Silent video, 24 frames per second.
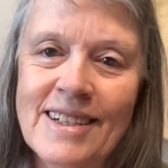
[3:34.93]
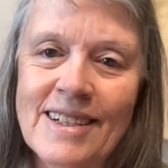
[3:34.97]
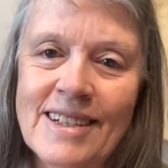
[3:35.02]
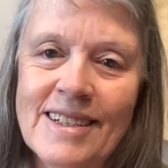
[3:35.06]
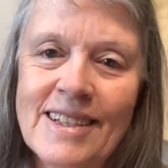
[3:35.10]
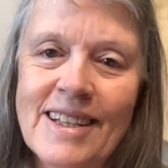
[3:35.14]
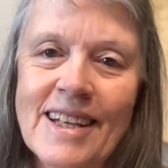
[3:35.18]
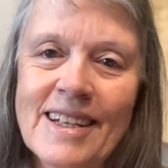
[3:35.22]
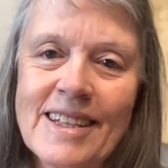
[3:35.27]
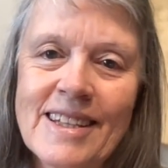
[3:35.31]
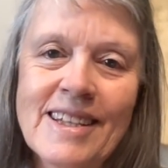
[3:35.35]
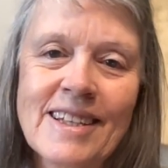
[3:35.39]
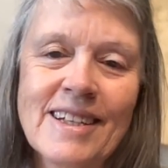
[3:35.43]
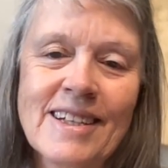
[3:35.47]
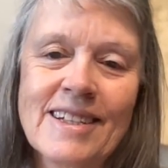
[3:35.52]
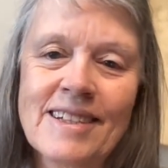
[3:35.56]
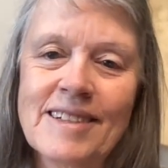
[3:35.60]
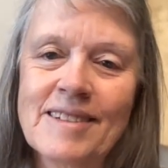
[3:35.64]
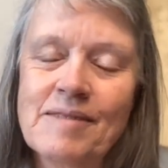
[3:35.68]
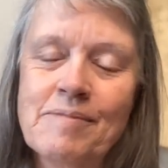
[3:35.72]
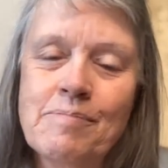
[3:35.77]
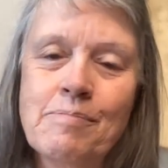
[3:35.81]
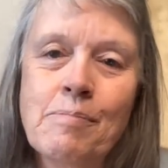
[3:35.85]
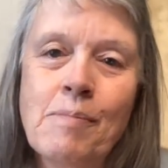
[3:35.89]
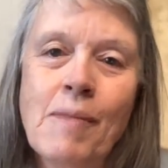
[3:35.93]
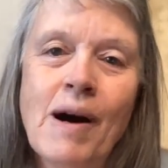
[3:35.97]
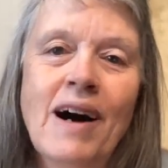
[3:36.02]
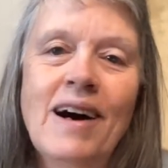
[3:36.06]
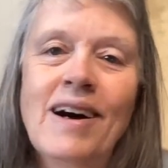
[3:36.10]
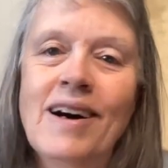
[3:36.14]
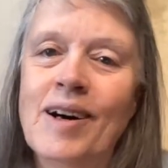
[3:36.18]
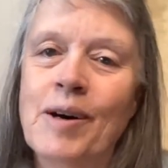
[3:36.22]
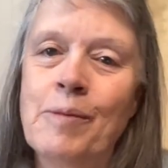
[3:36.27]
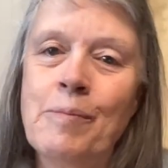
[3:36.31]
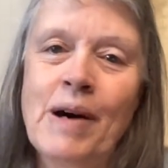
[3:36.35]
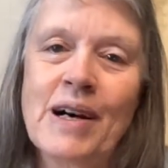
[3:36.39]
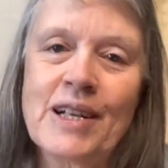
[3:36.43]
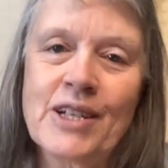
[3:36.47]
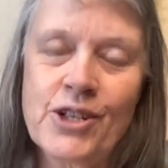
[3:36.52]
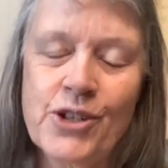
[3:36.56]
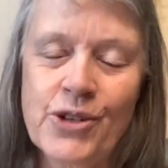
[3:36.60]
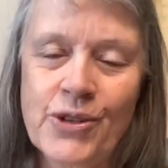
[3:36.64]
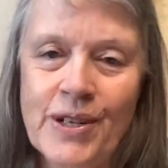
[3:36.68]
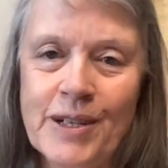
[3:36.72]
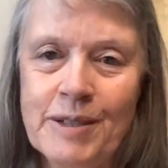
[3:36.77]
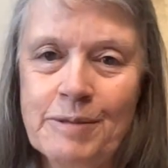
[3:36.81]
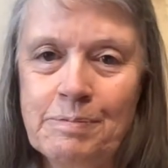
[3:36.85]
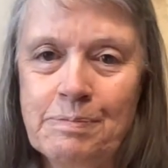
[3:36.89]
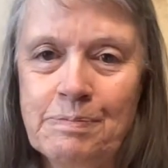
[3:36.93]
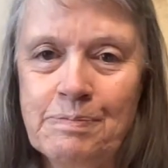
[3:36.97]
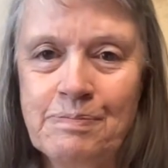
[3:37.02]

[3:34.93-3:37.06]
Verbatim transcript: like the Maha Mantra